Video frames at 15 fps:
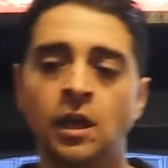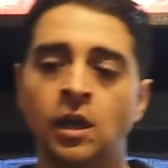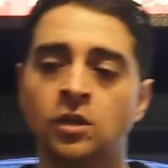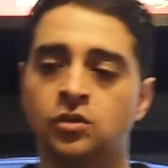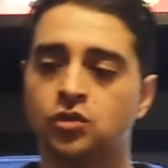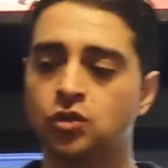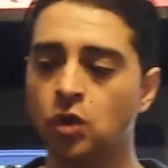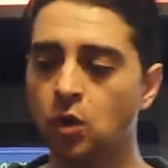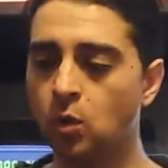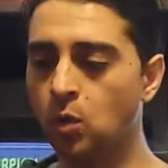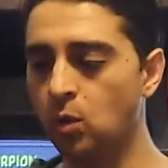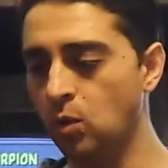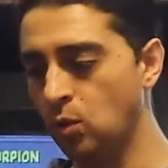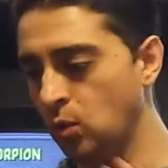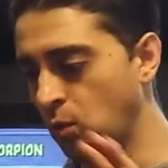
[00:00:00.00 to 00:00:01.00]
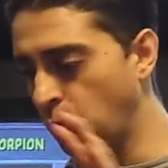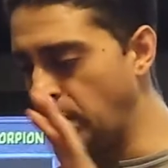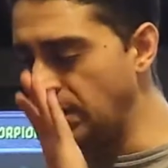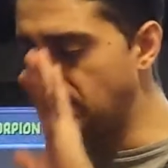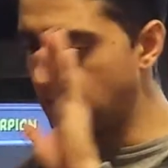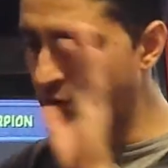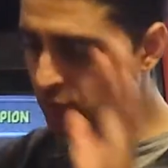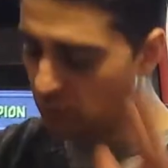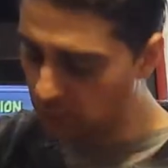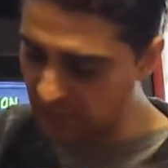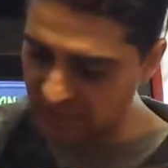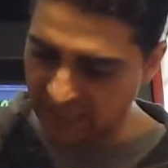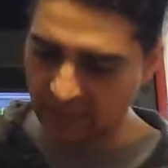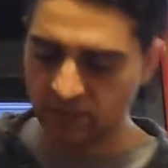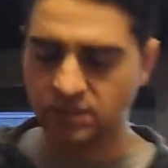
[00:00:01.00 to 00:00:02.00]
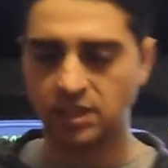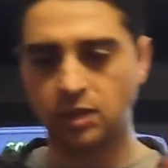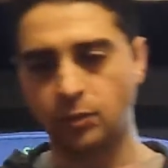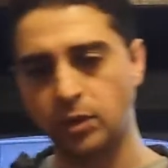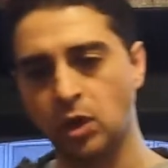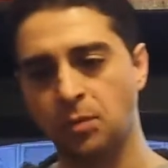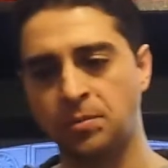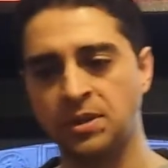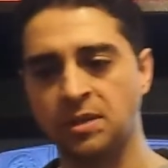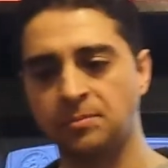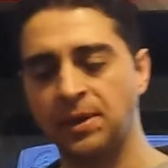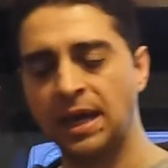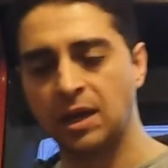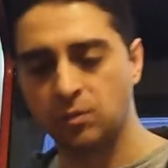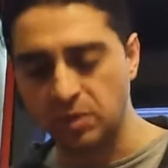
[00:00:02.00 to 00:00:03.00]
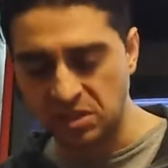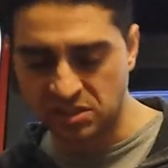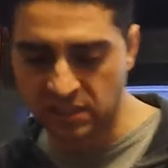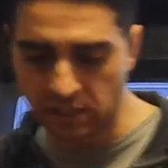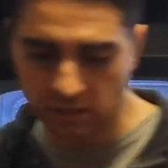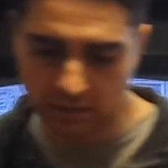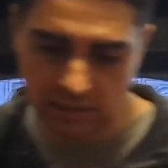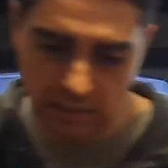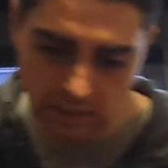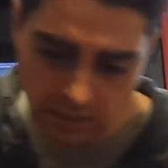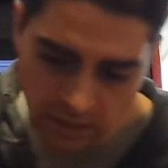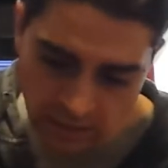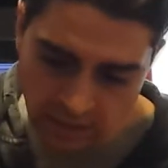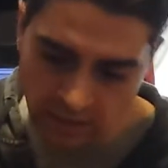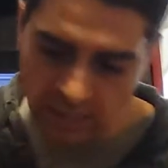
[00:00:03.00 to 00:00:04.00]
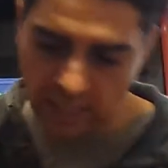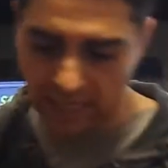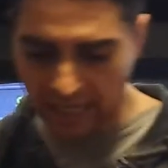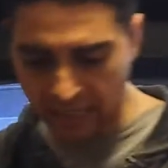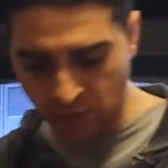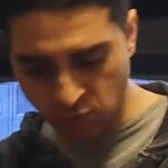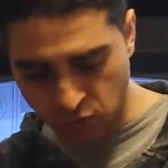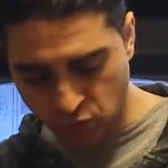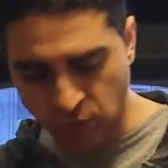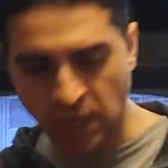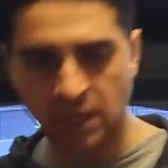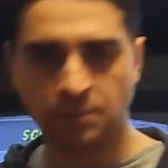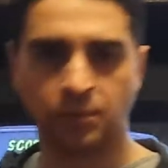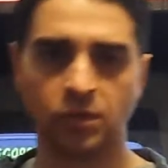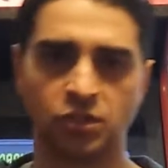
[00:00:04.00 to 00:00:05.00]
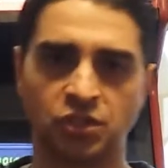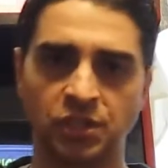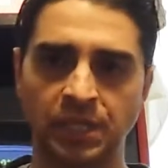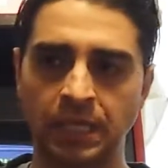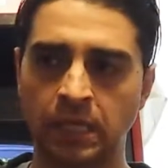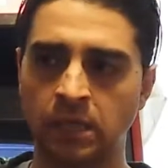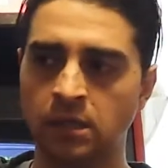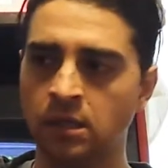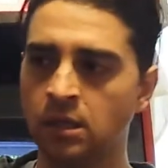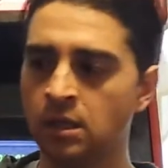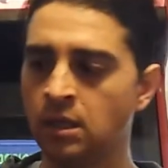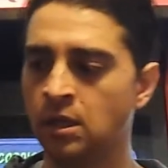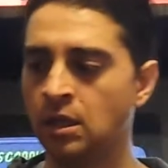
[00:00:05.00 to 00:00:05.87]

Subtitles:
So we tilted it. We open the back. We tilt it. And we're trying to push it in.